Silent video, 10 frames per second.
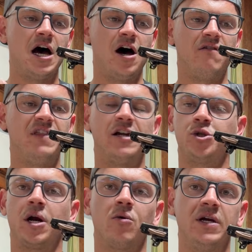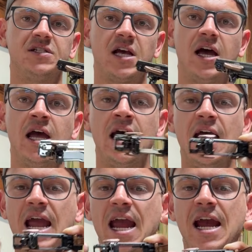of that trigger reset,
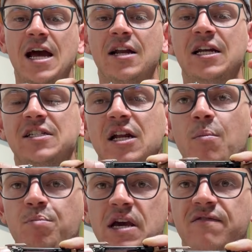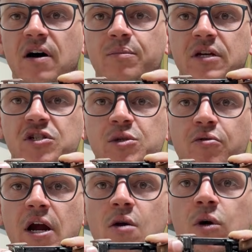and it's going to beef up this
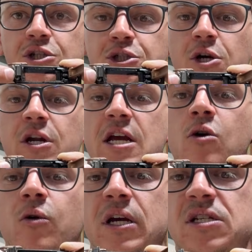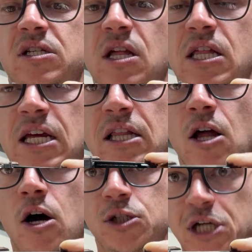spring, which should increase the
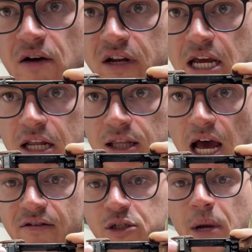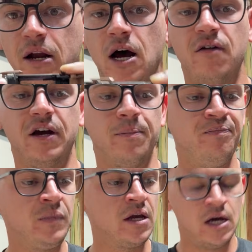longevity and lifespan of it.
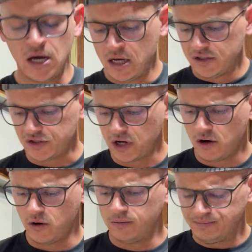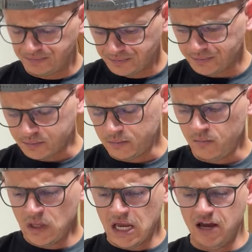So
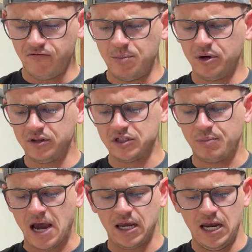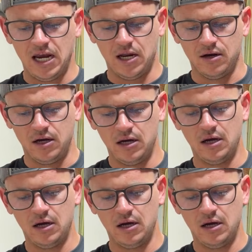if we put this back in,